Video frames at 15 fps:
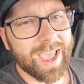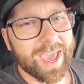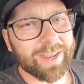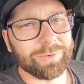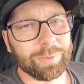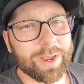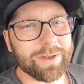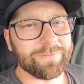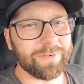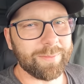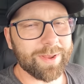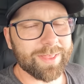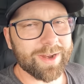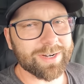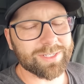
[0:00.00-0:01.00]
And it's waiting for
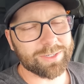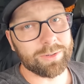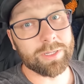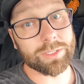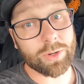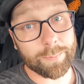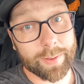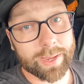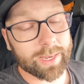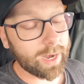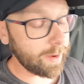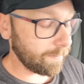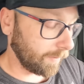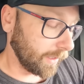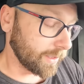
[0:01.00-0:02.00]
me there, so let's go pick it
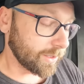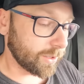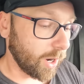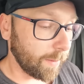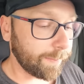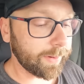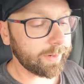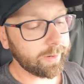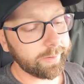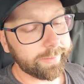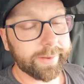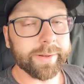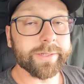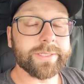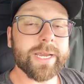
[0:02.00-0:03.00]
up, let's tarp it,
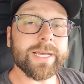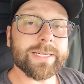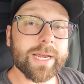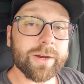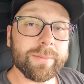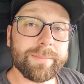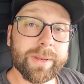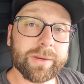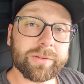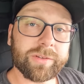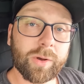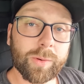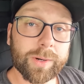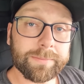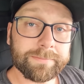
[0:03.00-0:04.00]
let's take it down to
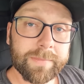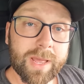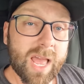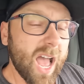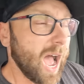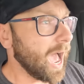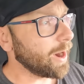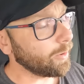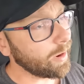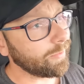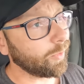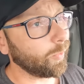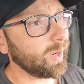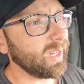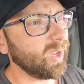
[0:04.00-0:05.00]
Minnesota. I don't
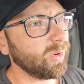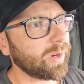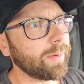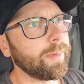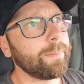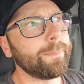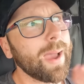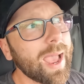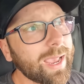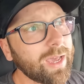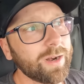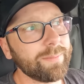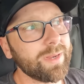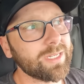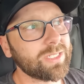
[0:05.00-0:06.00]
have a reload coming back
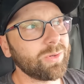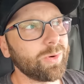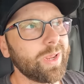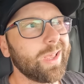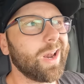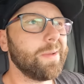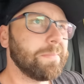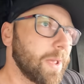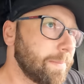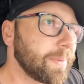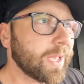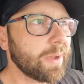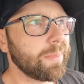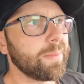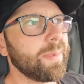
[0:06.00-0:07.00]
out of Minnesota yet. I might
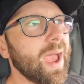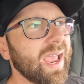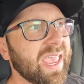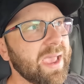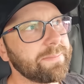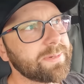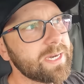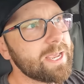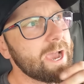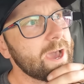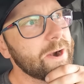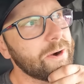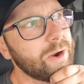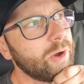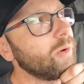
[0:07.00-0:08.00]
be coming back empty, I don't